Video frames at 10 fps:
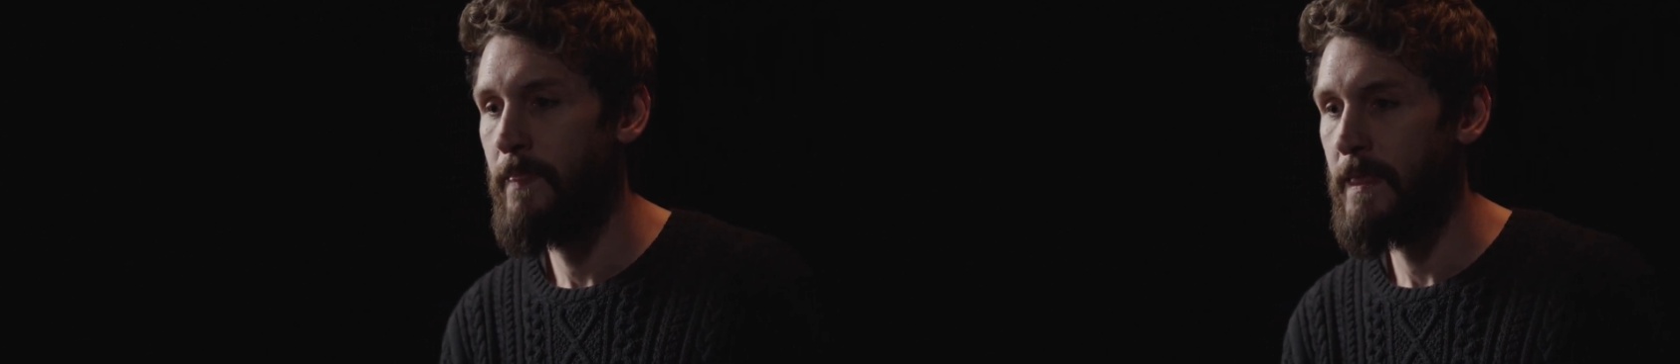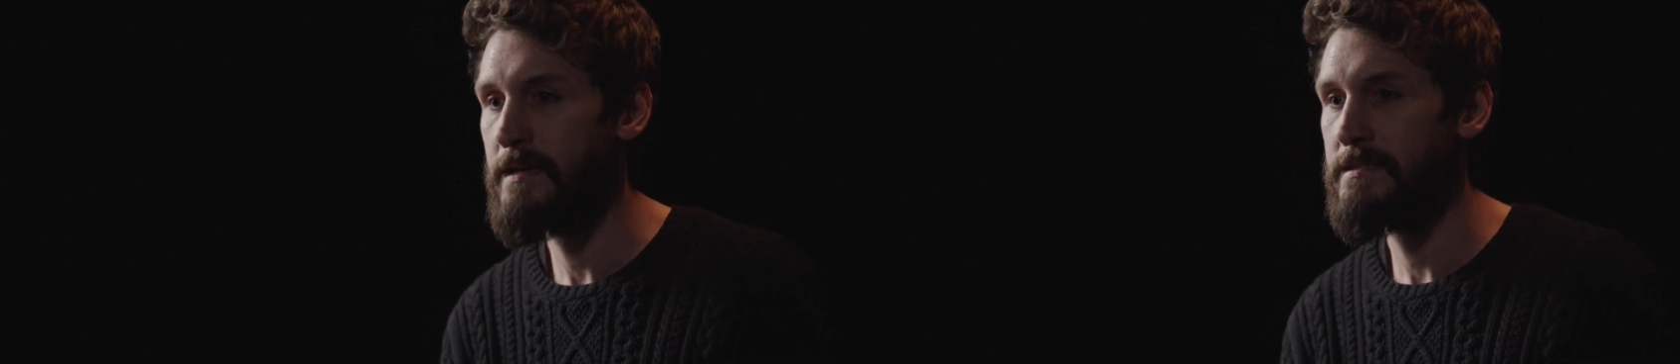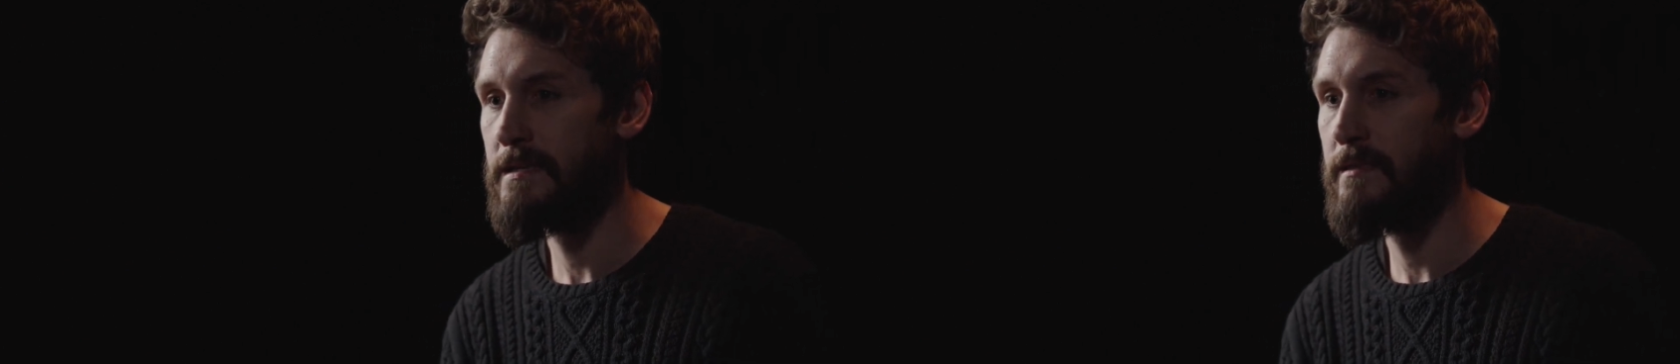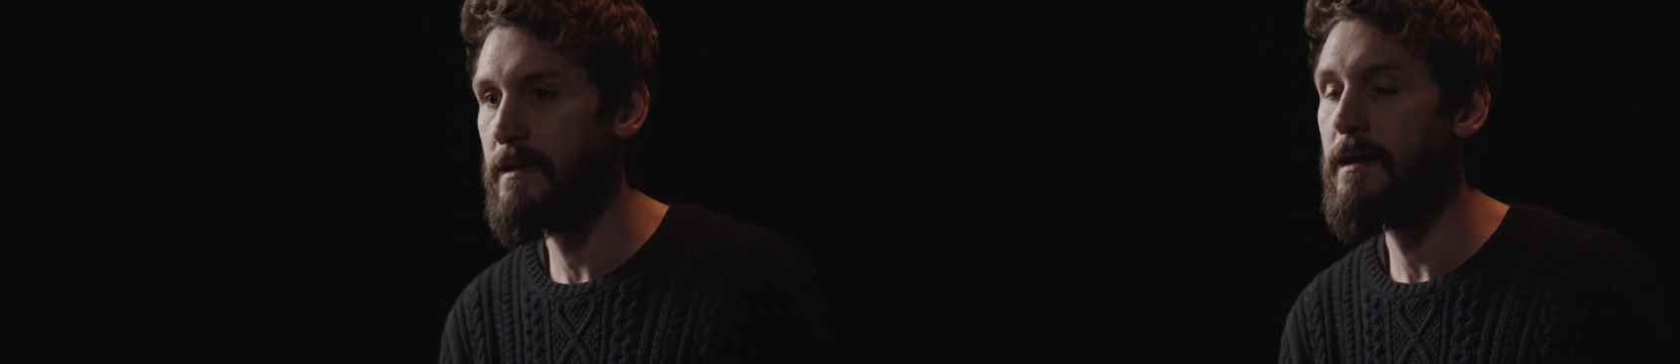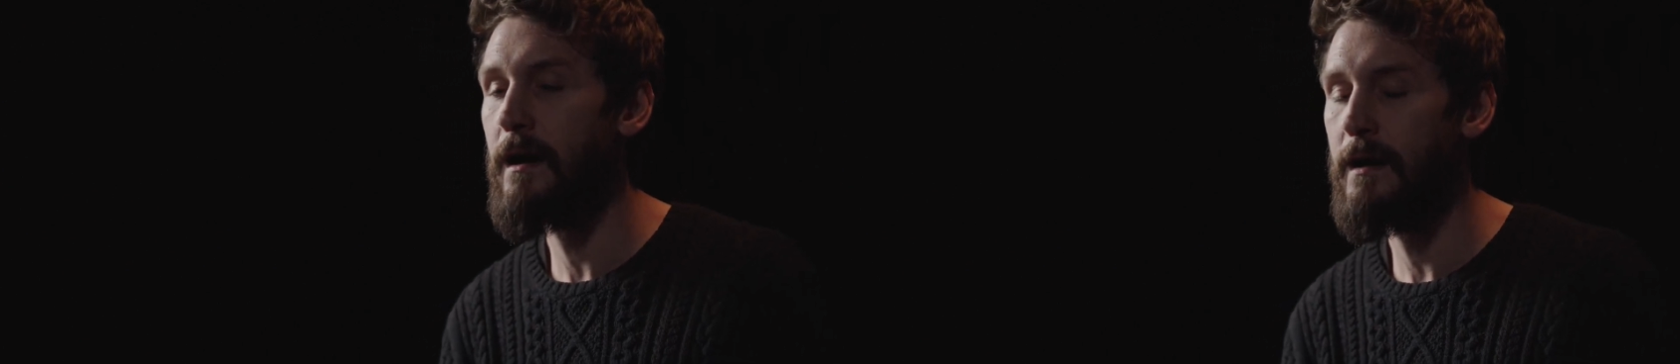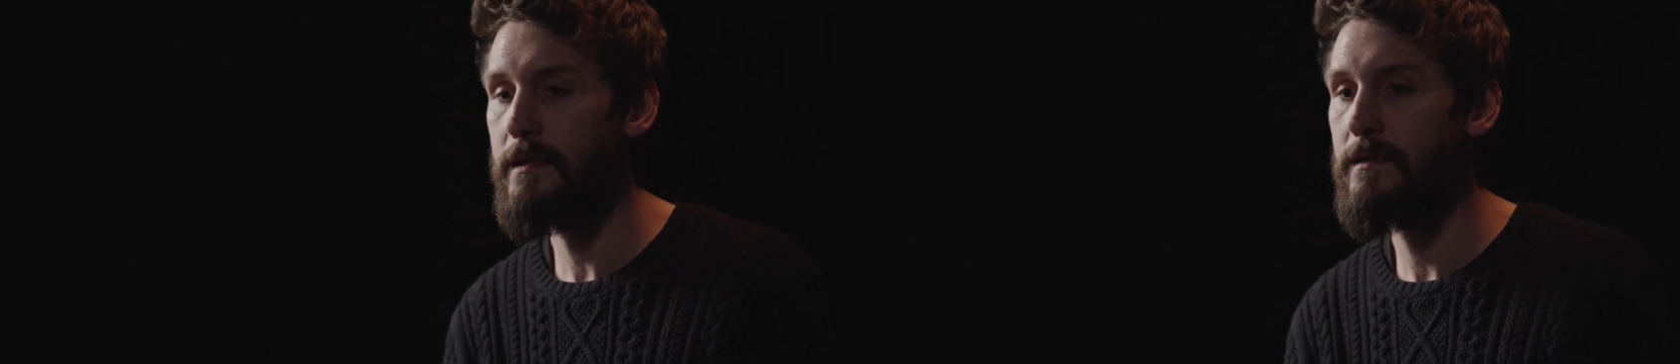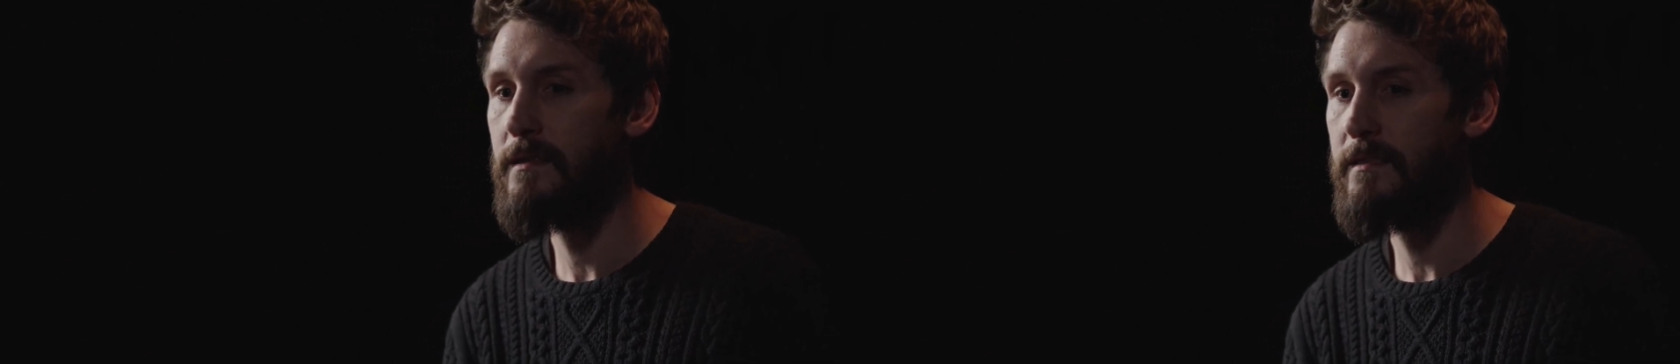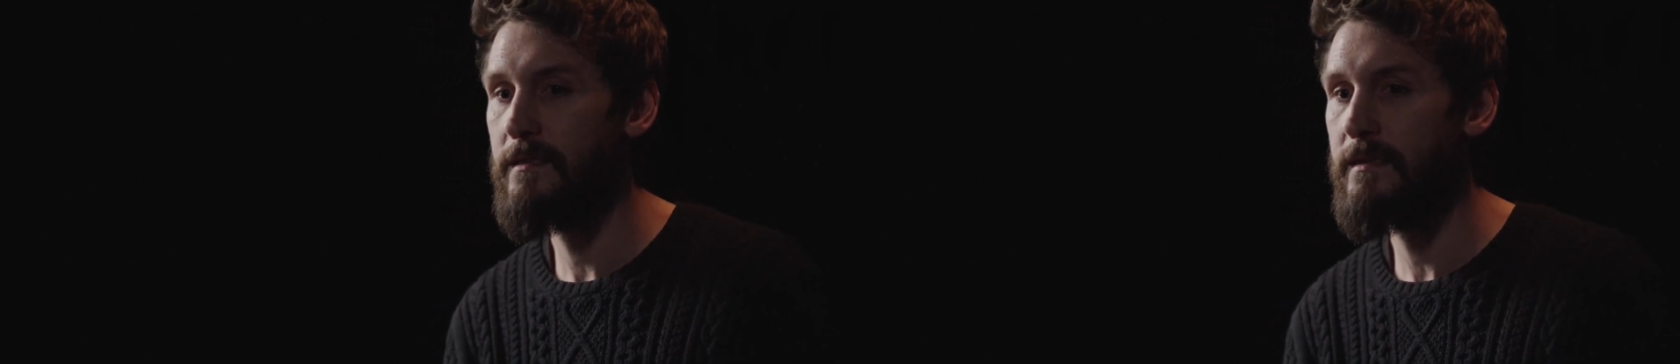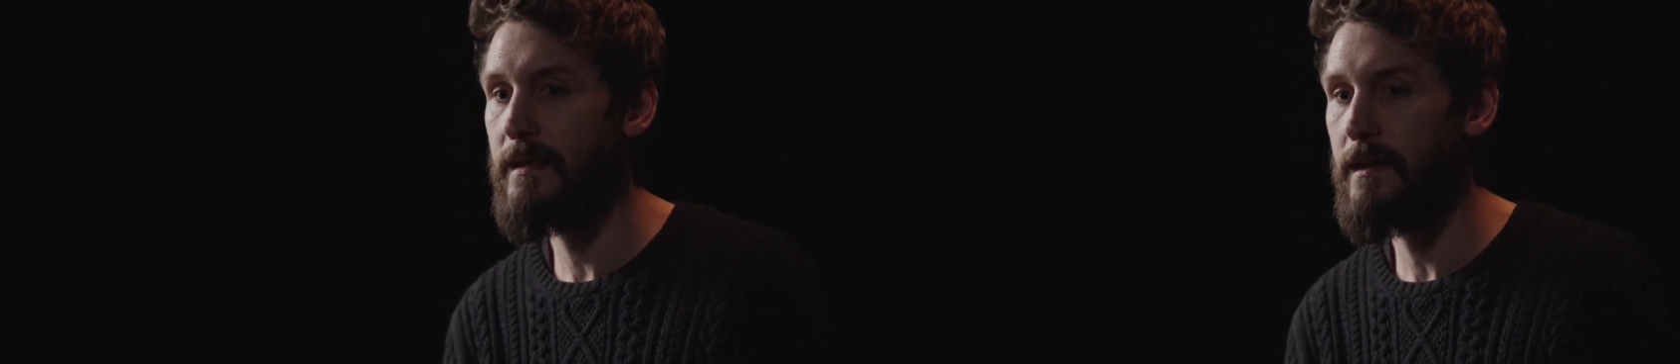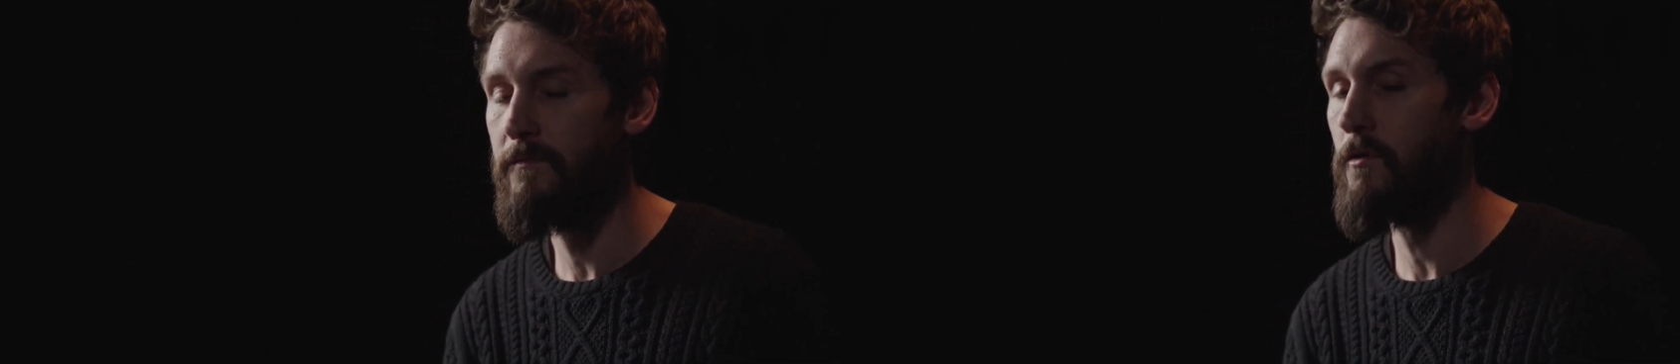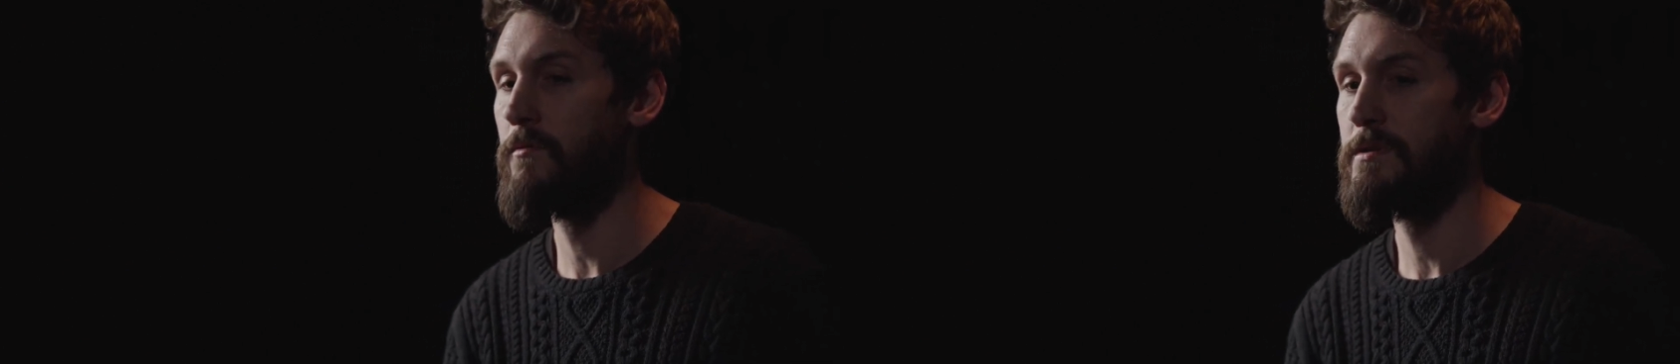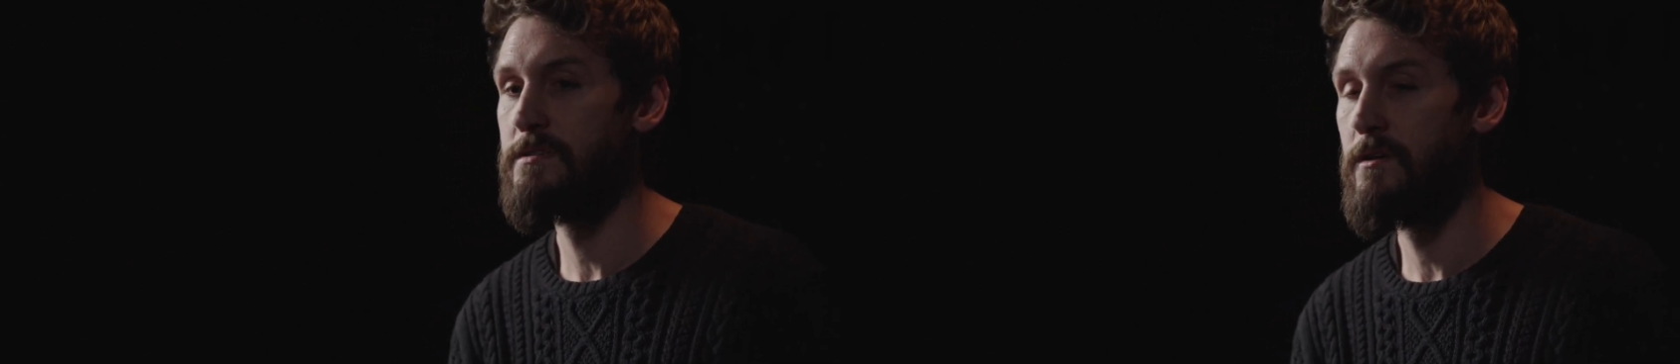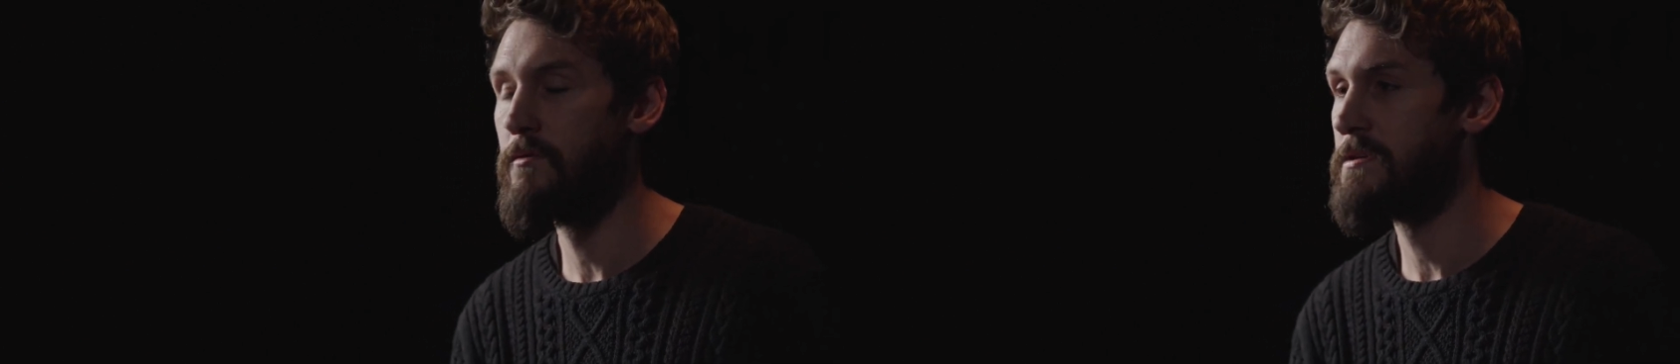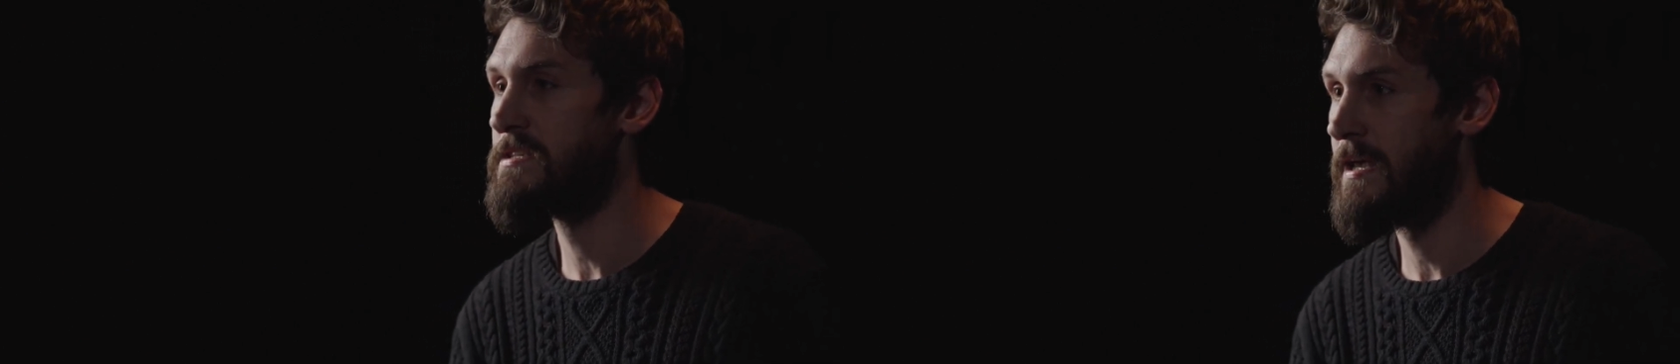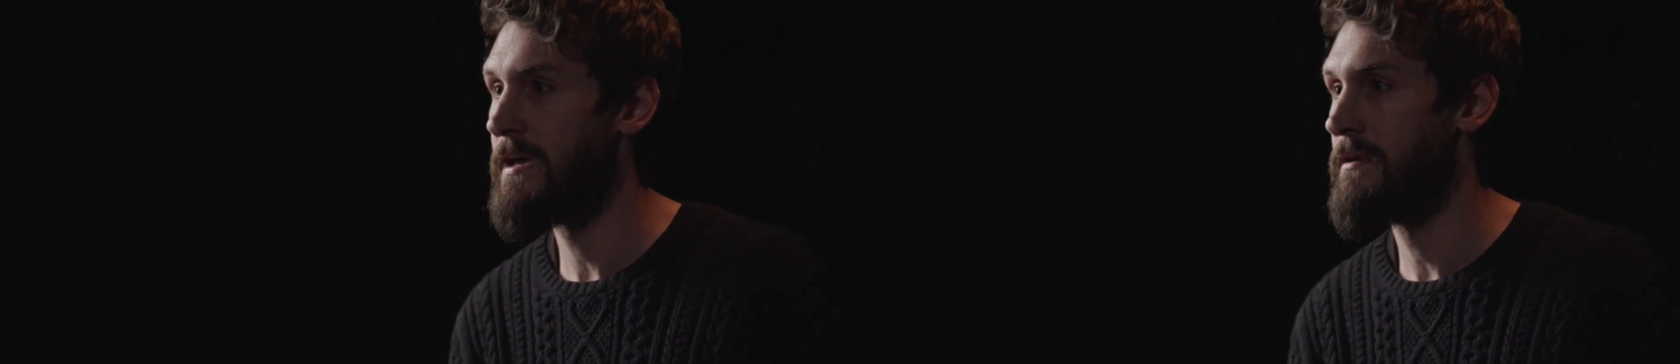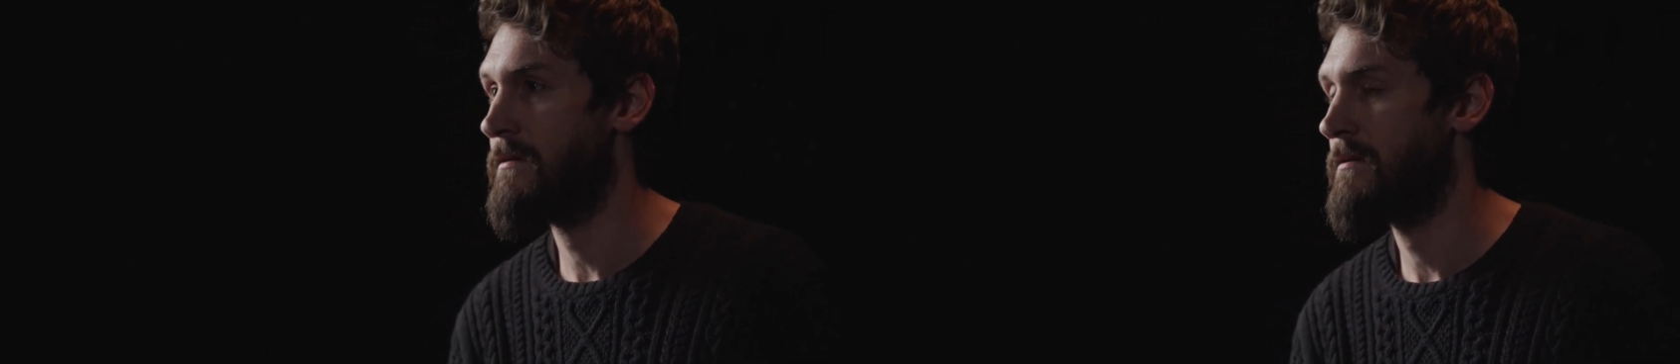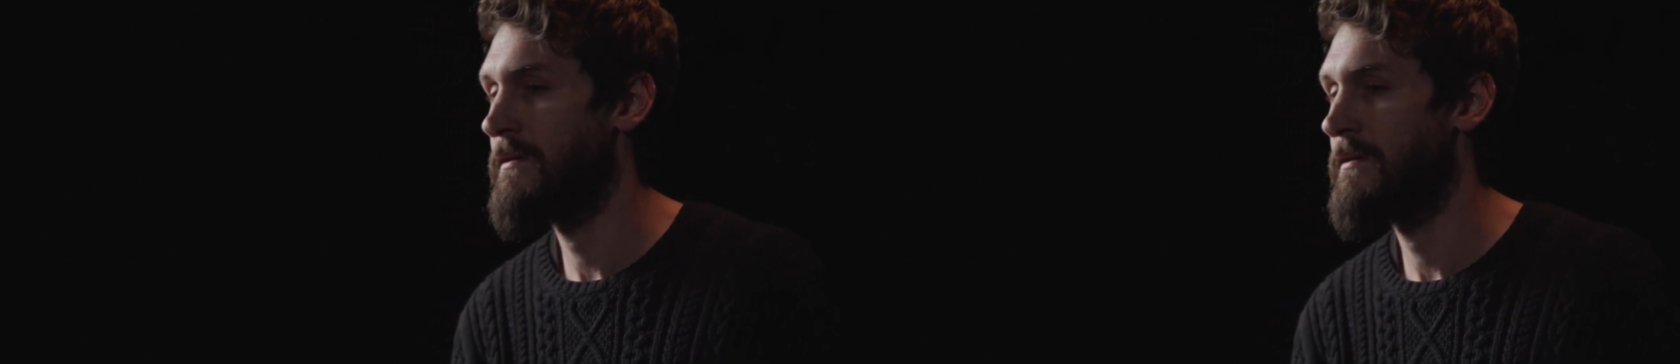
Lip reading: I said, the God that I've always known is dead.